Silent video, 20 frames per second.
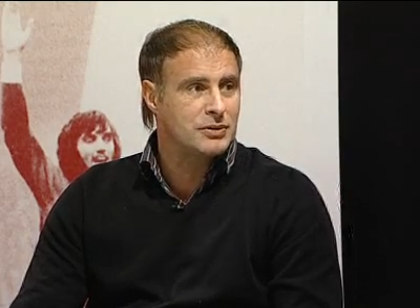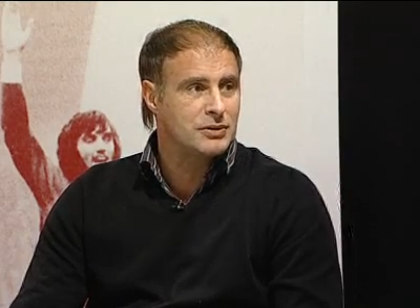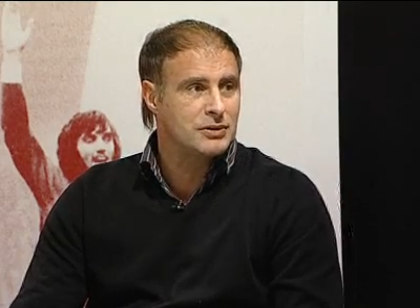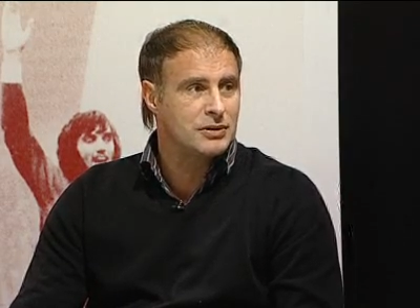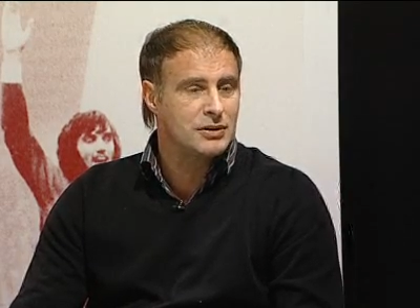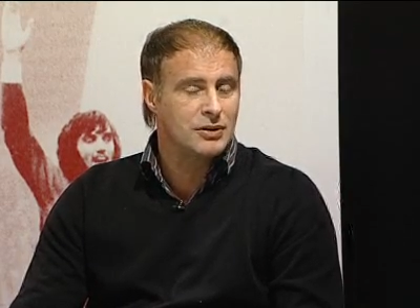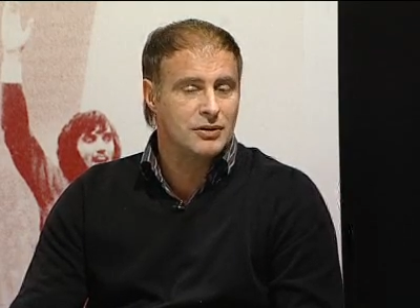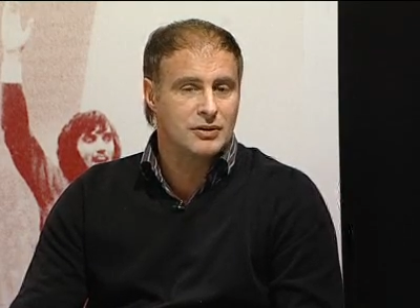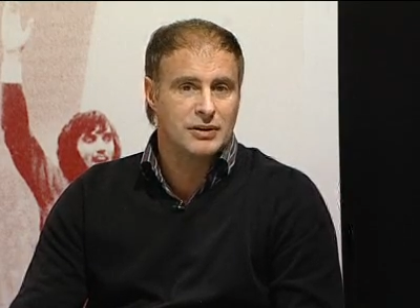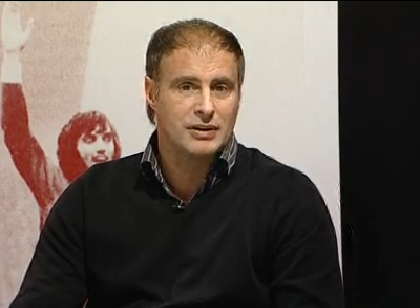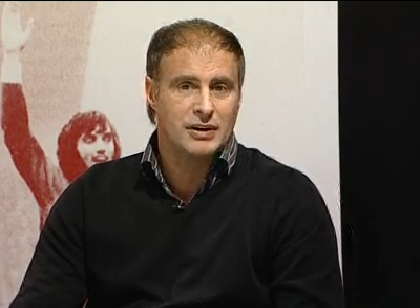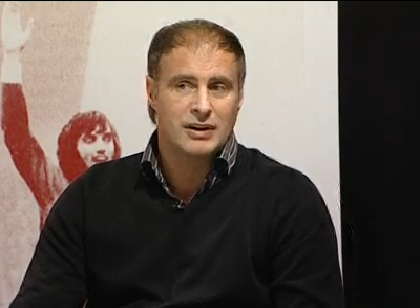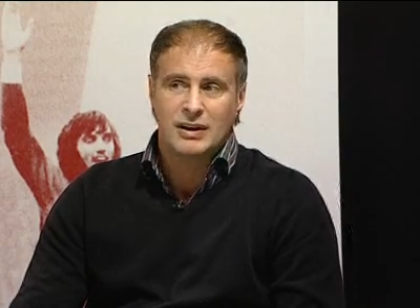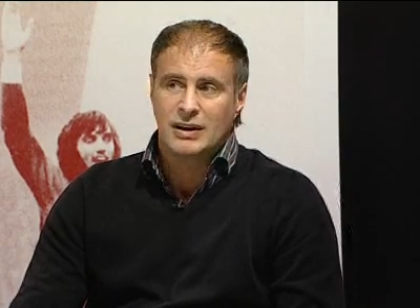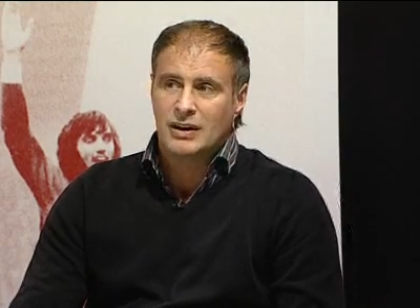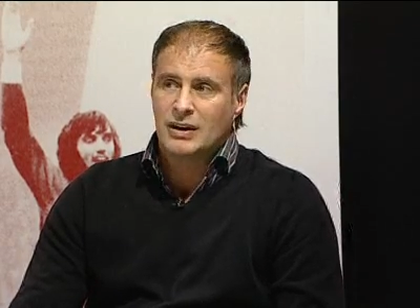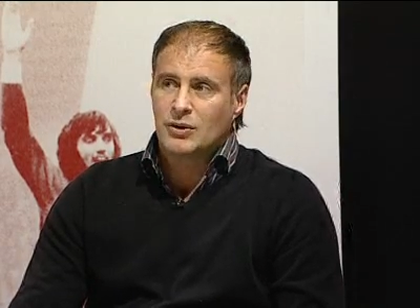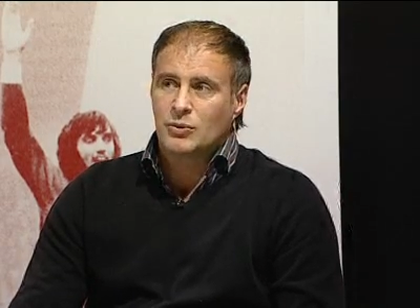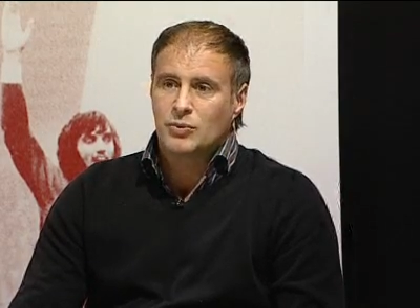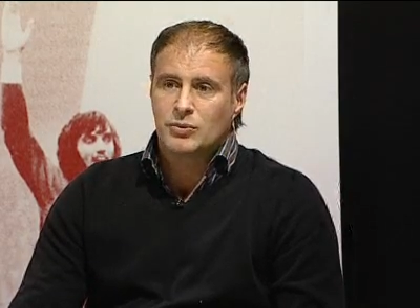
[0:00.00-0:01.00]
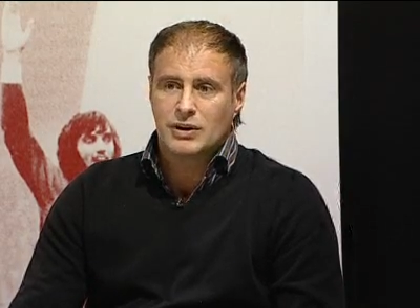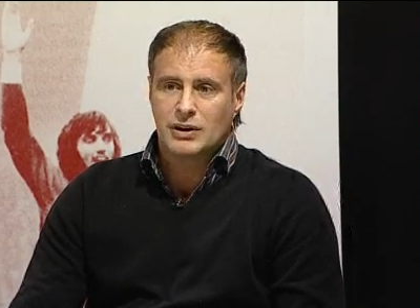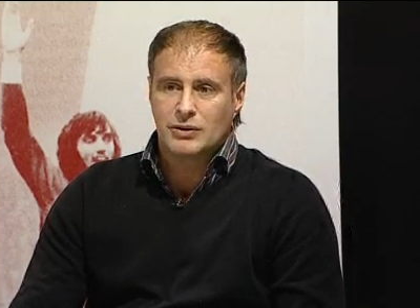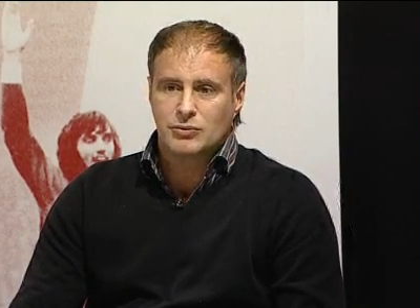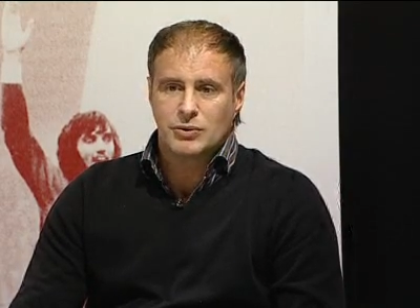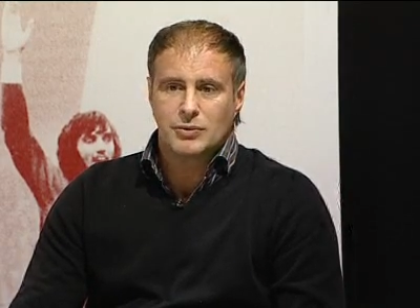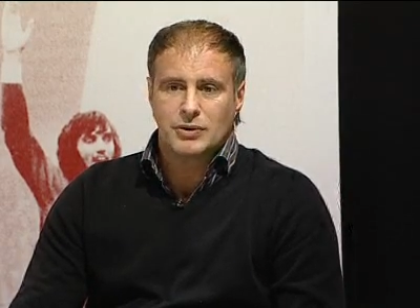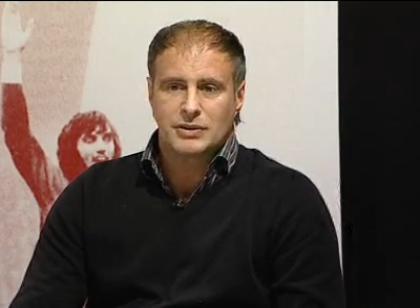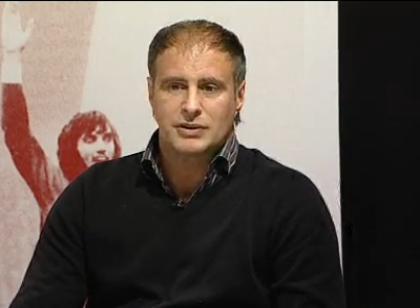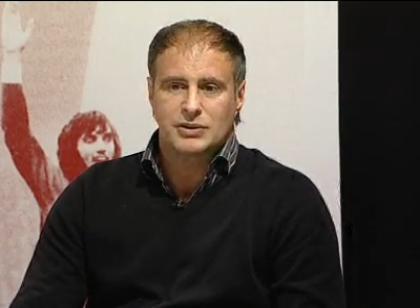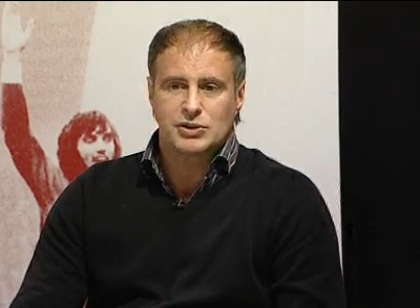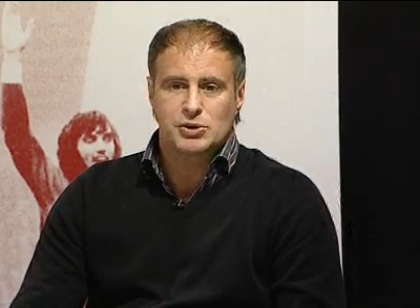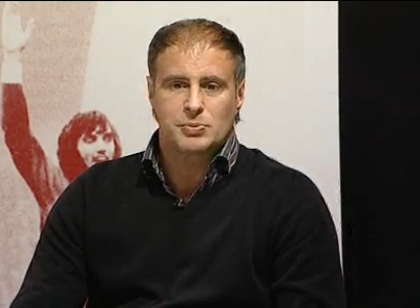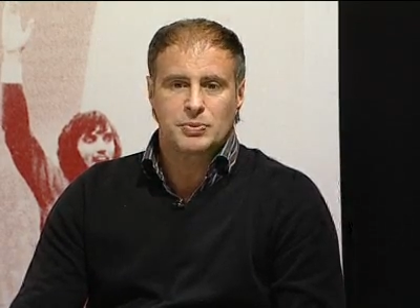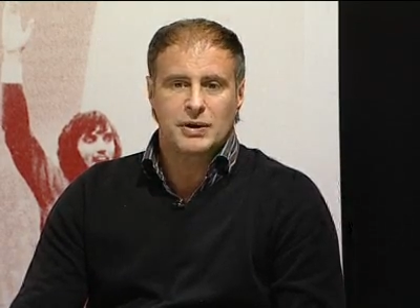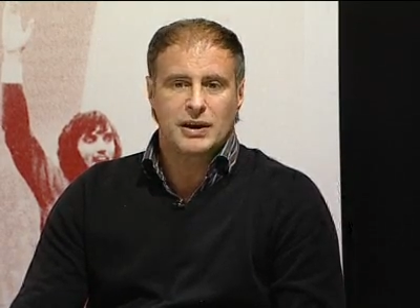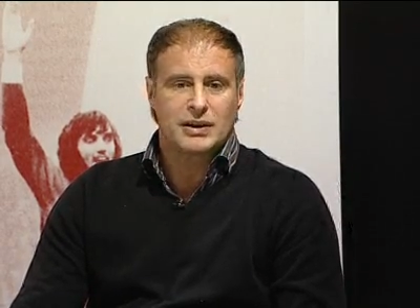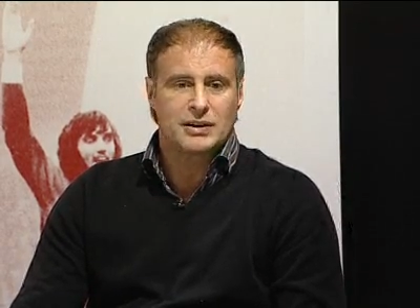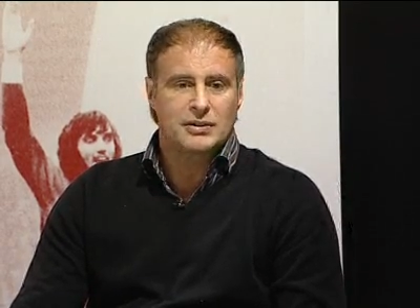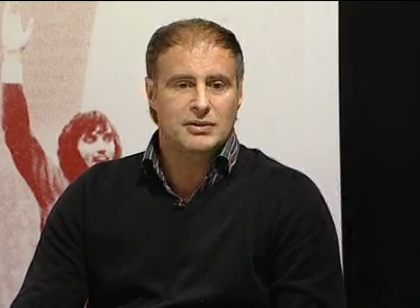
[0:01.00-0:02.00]
You know, we had, we went to
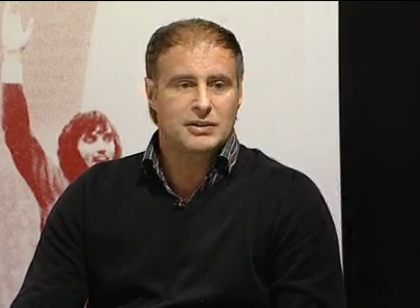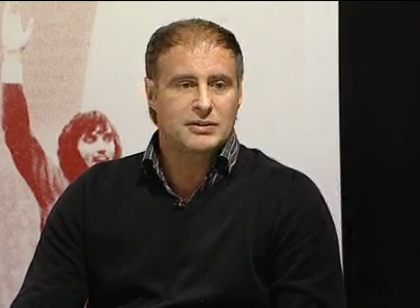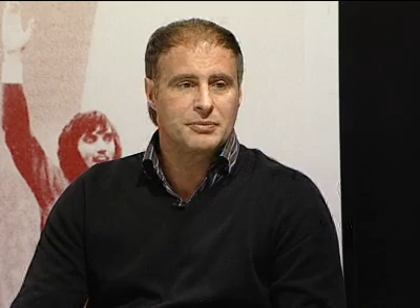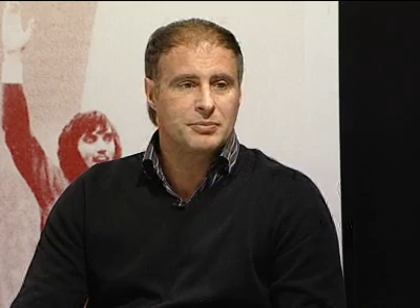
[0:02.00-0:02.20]
Japan and